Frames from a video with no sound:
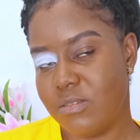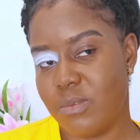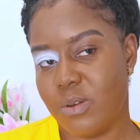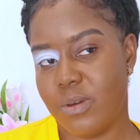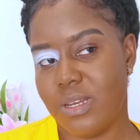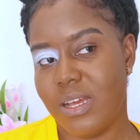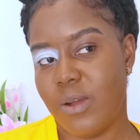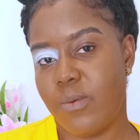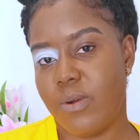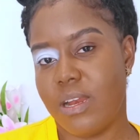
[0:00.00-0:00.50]
But
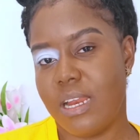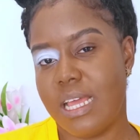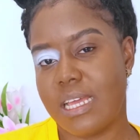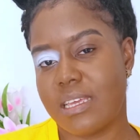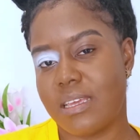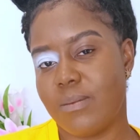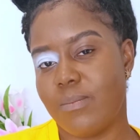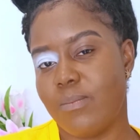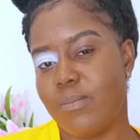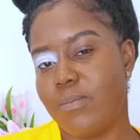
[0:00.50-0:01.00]
when I want like
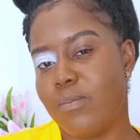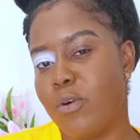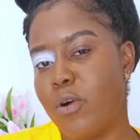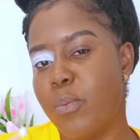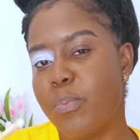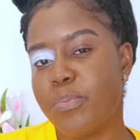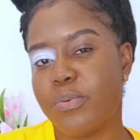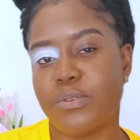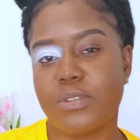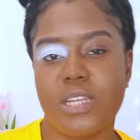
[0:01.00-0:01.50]
a more
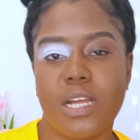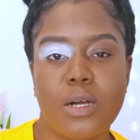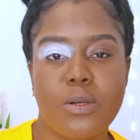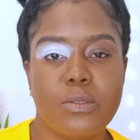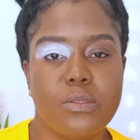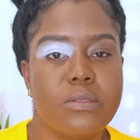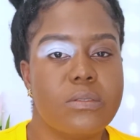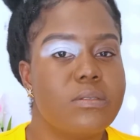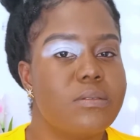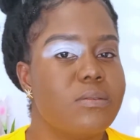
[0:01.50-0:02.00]

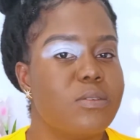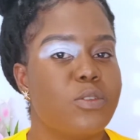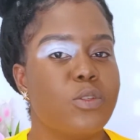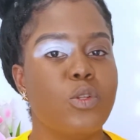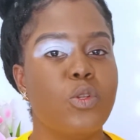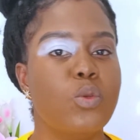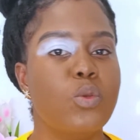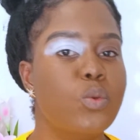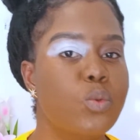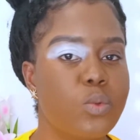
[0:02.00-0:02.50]
pronounced
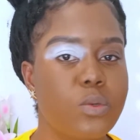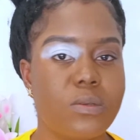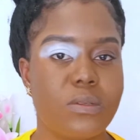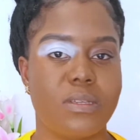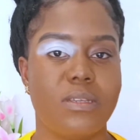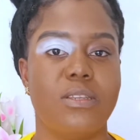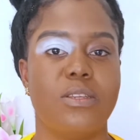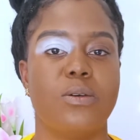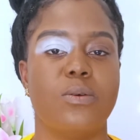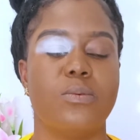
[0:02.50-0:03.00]
look,
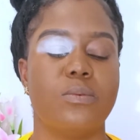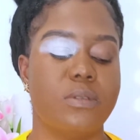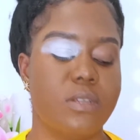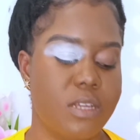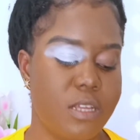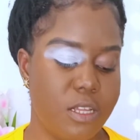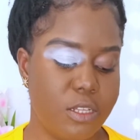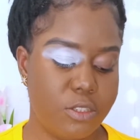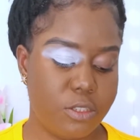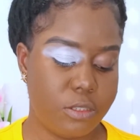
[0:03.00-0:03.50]
you know,
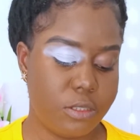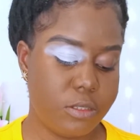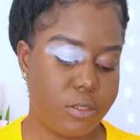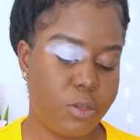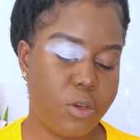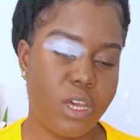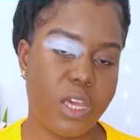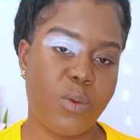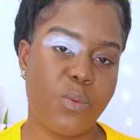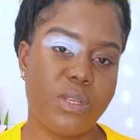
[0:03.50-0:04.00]
just
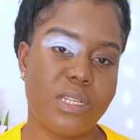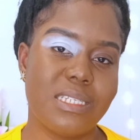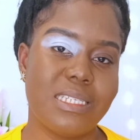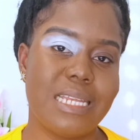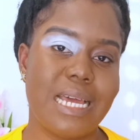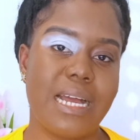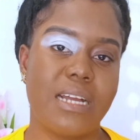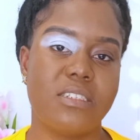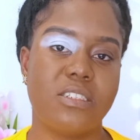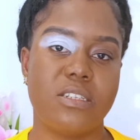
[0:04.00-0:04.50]
going with a
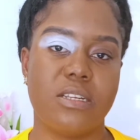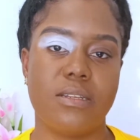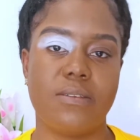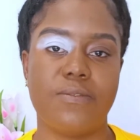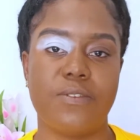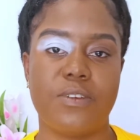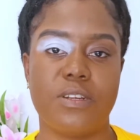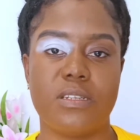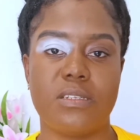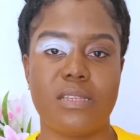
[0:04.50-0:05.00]
dark shade
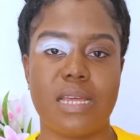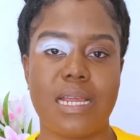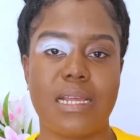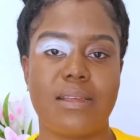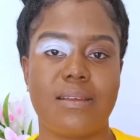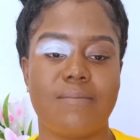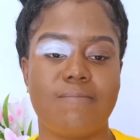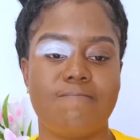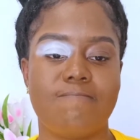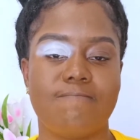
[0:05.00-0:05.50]
first, like